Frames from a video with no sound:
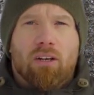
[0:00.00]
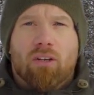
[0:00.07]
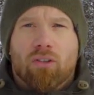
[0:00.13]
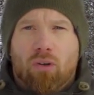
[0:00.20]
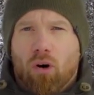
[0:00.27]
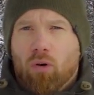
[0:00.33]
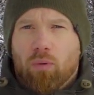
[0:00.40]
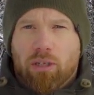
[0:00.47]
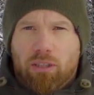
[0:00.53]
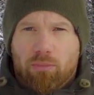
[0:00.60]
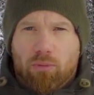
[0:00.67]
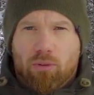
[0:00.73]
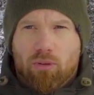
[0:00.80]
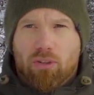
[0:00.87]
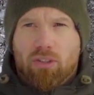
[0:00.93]
Norway
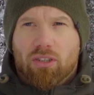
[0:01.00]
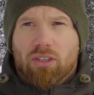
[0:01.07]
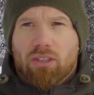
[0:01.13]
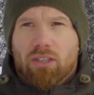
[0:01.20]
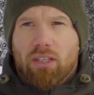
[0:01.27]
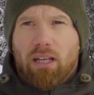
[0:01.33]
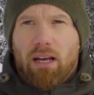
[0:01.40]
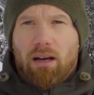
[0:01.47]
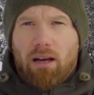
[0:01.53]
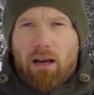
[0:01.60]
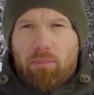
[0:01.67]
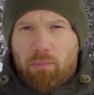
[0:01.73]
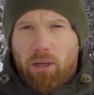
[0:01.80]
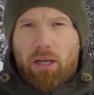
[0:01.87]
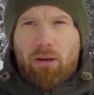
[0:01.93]
spruce is
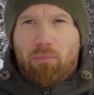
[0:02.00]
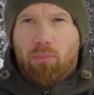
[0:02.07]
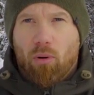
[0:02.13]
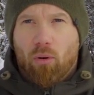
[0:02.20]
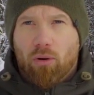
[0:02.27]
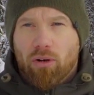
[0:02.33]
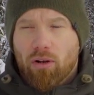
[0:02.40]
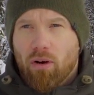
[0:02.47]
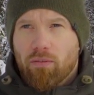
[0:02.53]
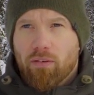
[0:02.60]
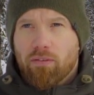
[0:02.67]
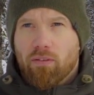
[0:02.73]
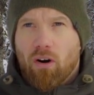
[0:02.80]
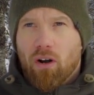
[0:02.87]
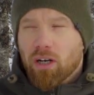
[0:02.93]
a big component of the
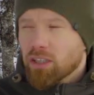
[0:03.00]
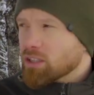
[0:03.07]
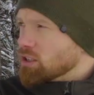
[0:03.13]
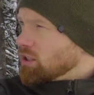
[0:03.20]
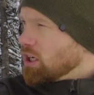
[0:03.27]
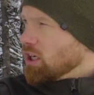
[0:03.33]
forest.